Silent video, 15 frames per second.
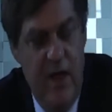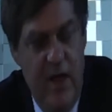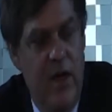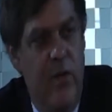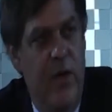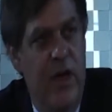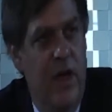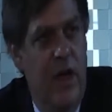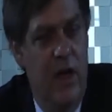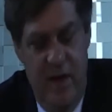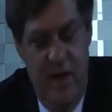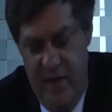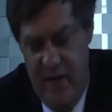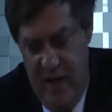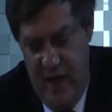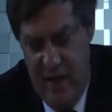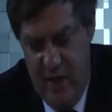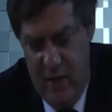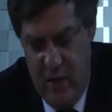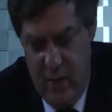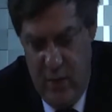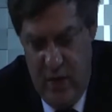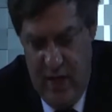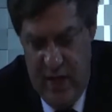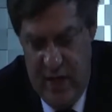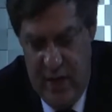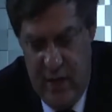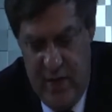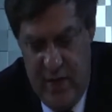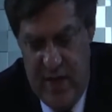regarding the incorporation
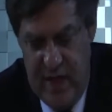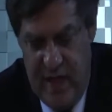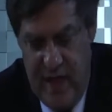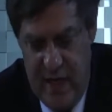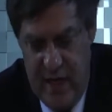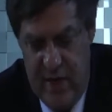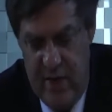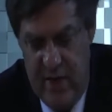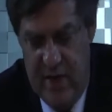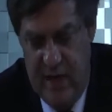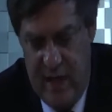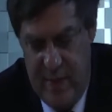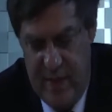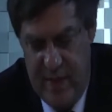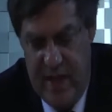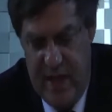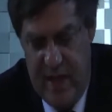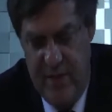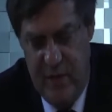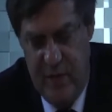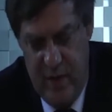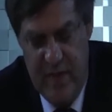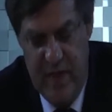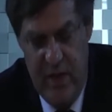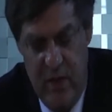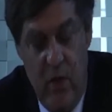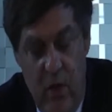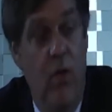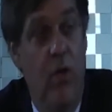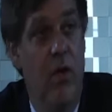of the statute's substantive criminal law.